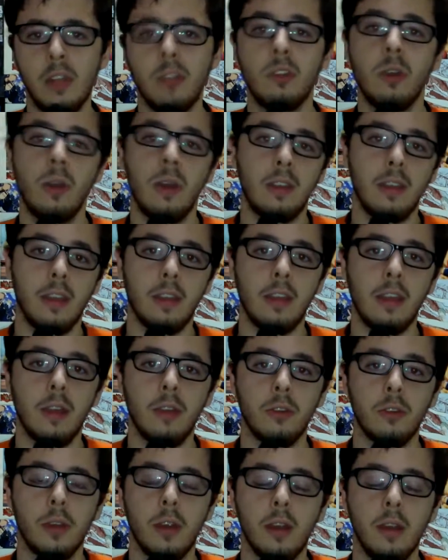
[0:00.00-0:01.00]
So I thought
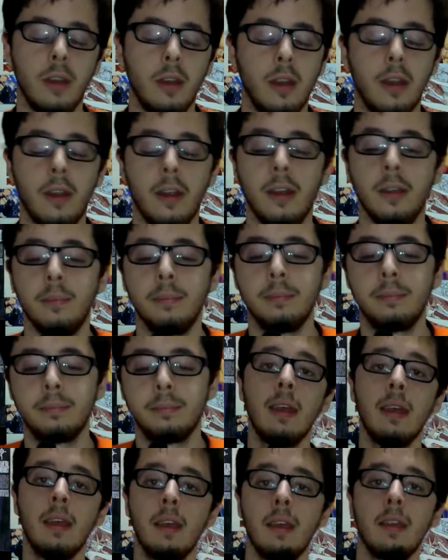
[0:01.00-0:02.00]
that was right. Alright.
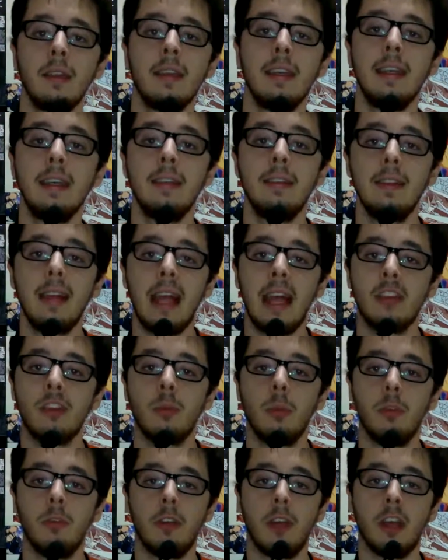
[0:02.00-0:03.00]
The last
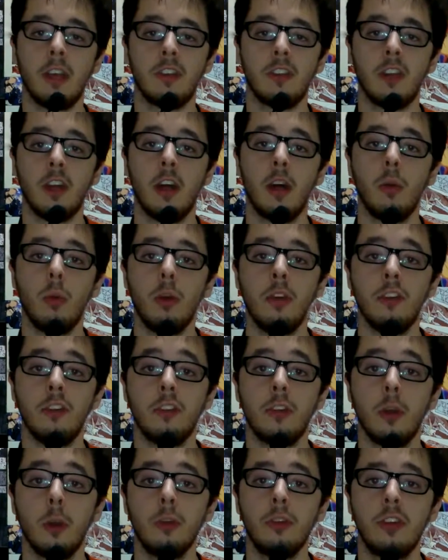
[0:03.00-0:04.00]
movie I saw was
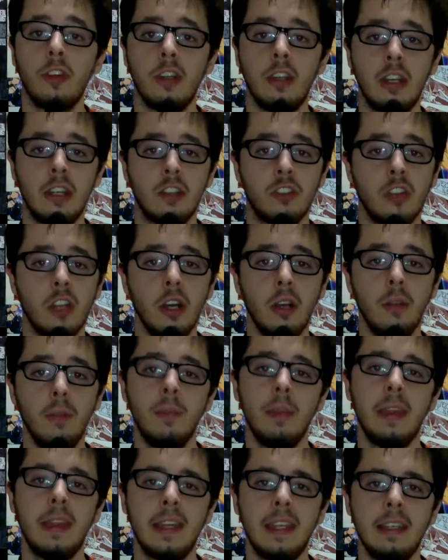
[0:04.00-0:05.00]
Ghost in the Shell,
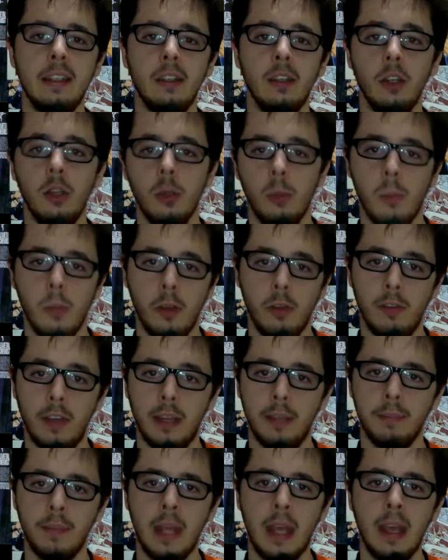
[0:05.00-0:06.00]
the new
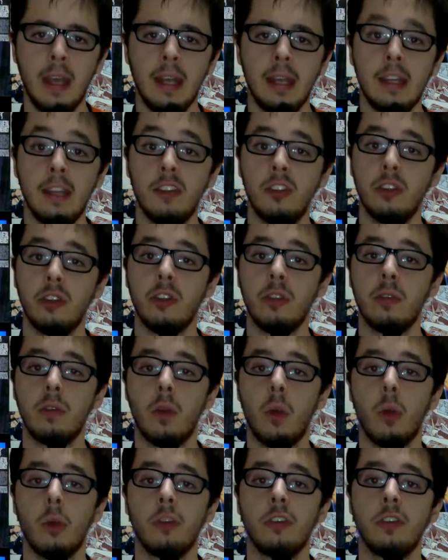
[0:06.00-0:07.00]
movie. This is, of
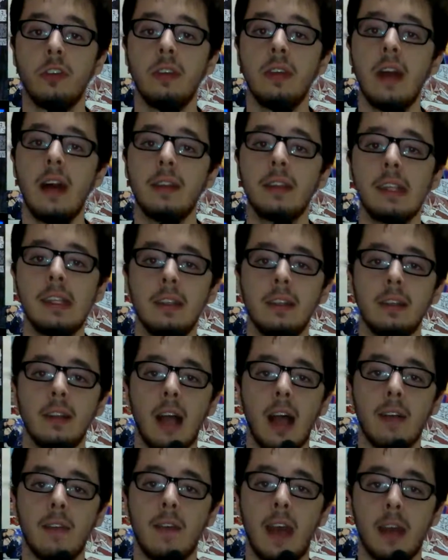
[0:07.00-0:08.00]
course, not the
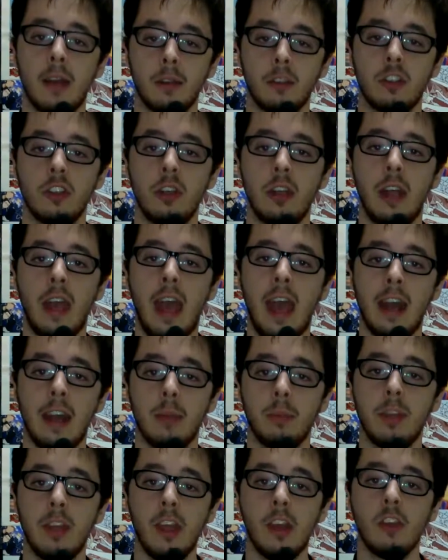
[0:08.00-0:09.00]
live-action
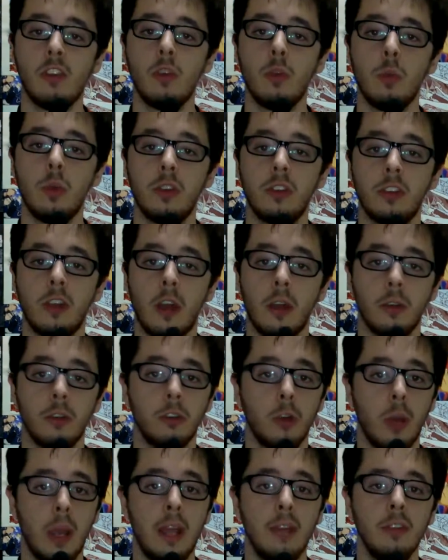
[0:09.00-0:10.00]
adaptation with Scarlett
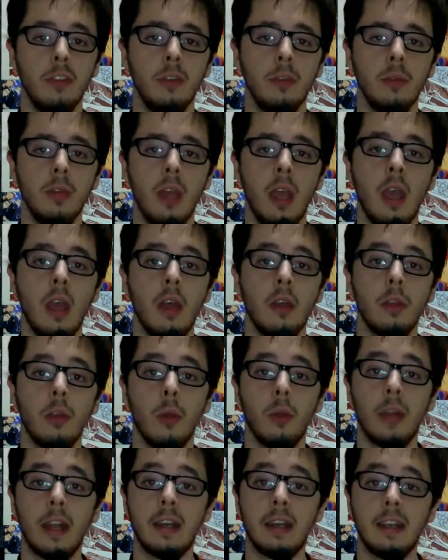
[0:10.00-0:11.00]
Johansson,
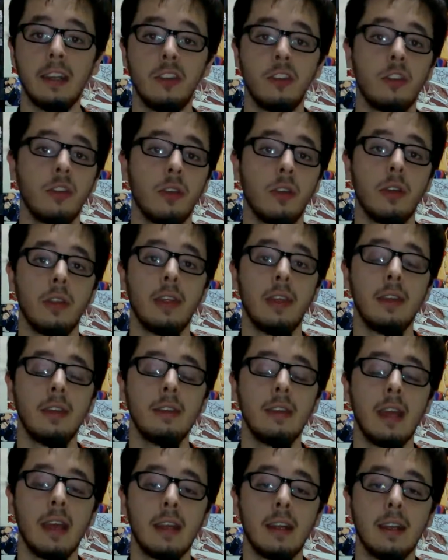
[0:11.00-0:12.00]
though that is still a
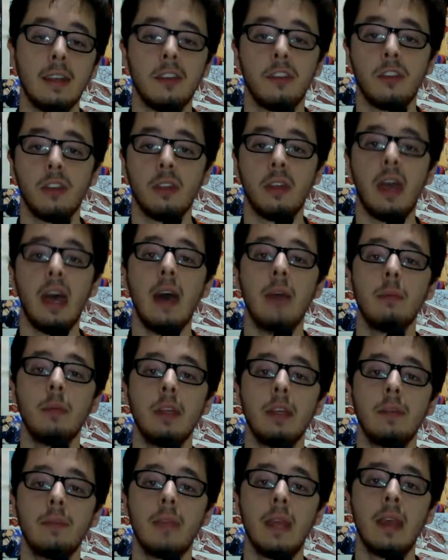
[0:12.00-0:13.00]
thing, that is still
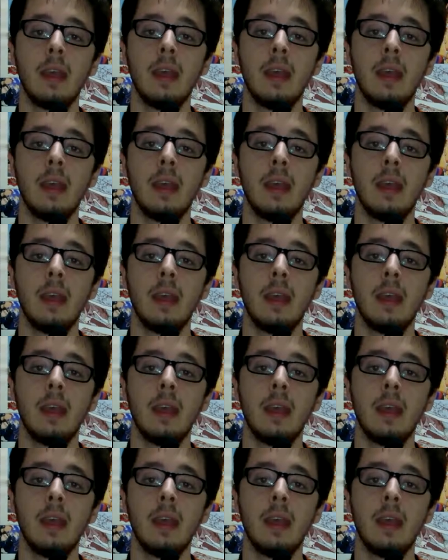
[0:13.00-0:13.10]
happening.